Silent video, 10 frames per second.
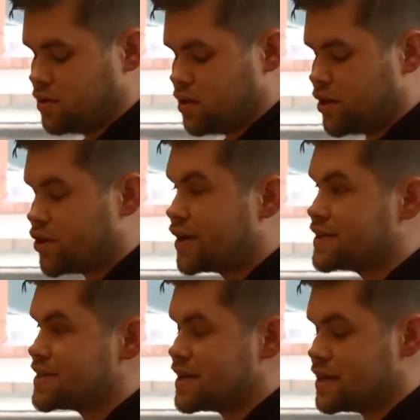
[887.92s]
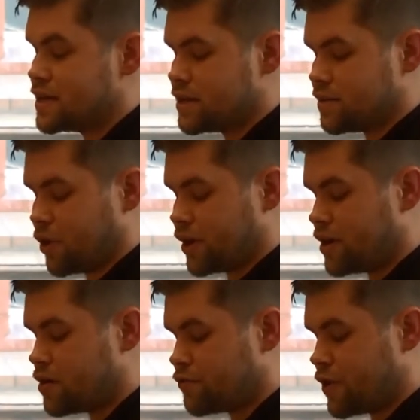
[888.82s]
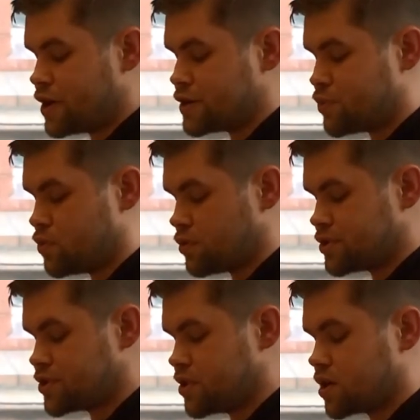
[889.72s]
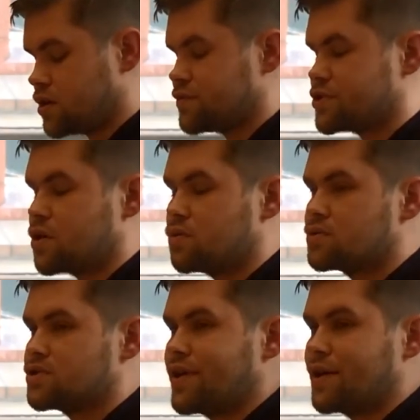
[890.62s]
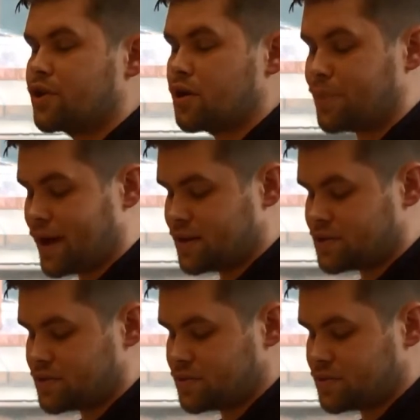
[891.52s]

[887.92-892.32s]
At 19, my girlfriend poured a circle of salt around our bed.